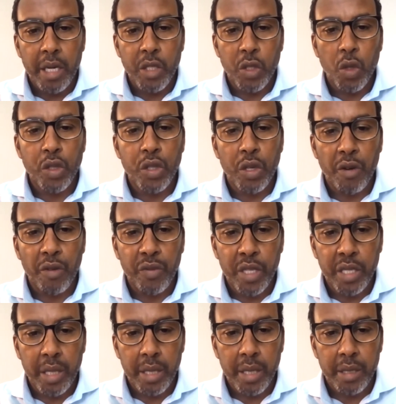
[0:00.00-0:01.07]
resourcing of
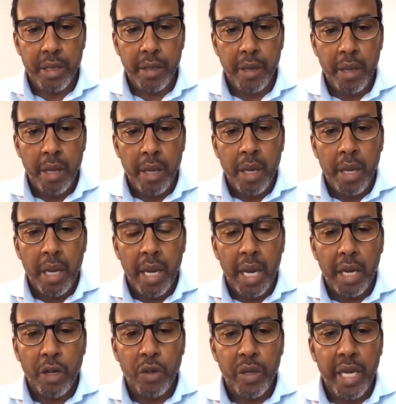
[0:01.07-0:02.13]
teachers,
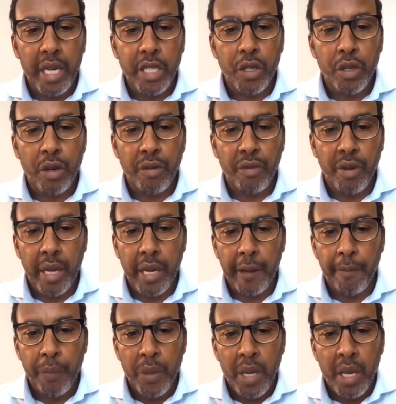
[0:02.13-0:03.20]
creation of
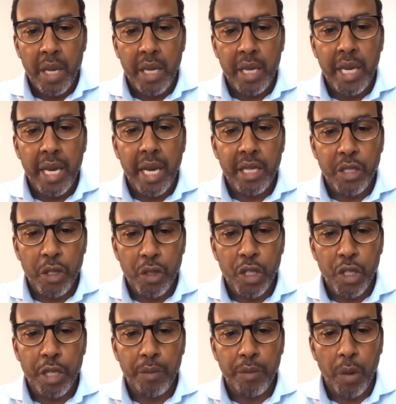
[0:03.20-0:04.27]
EL as a
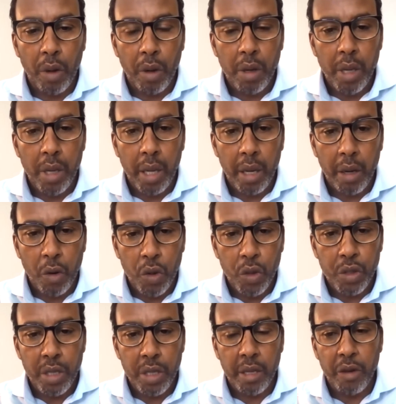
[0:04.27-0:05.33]
teachable
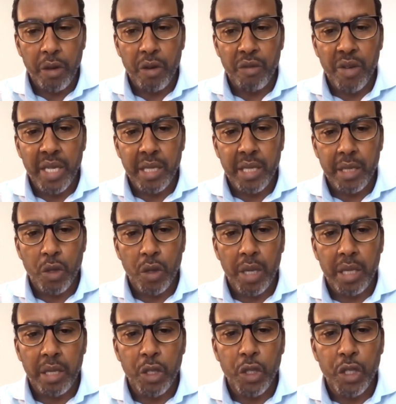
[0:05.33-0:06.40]
course in the university, so
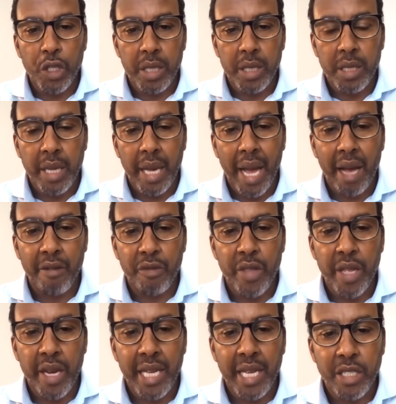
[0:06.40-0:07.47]
that teachers have
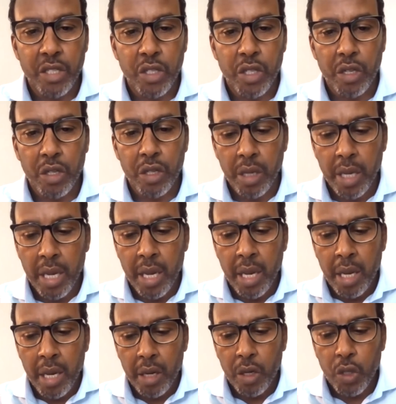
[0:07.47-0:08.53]
the necessary
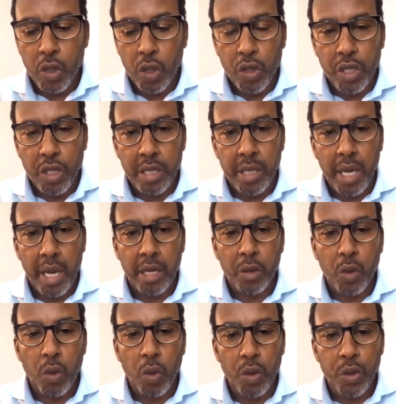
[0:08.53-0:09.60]
resources
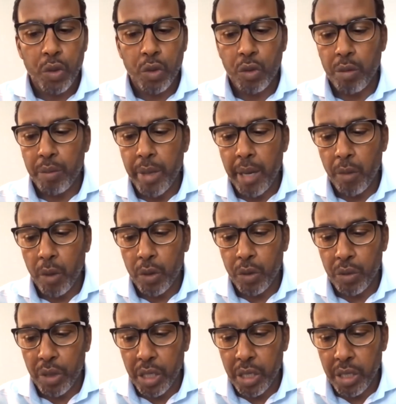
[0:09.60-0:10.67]
and tools to be able
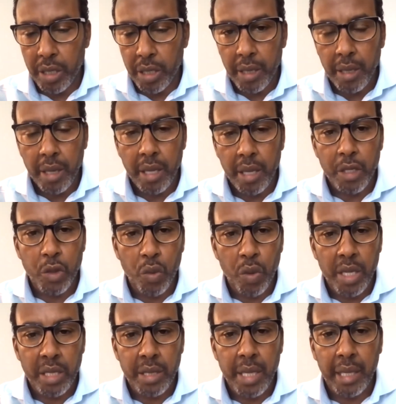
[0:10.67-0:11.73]
to teach the
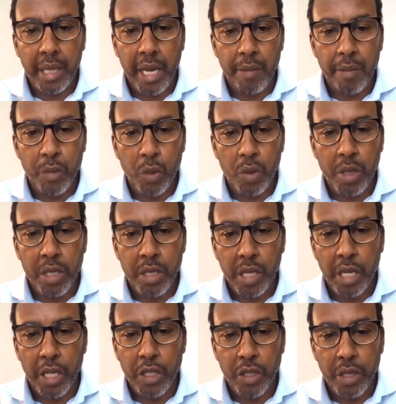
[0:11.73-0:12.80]
students that come to
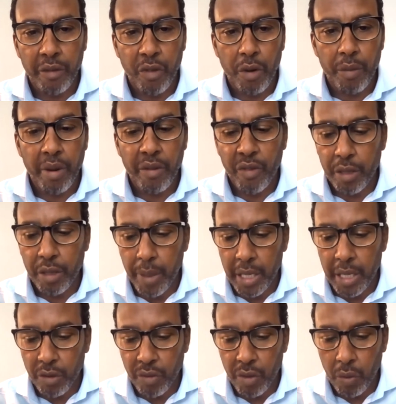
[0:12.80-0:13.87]
this country from different
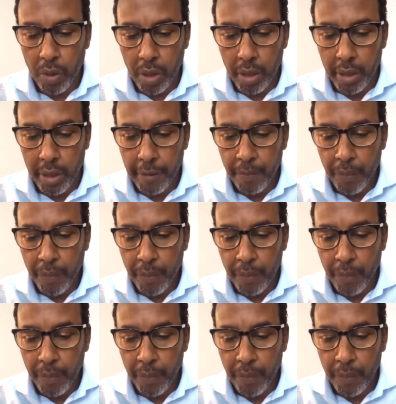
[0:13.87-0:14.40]
parts of the world.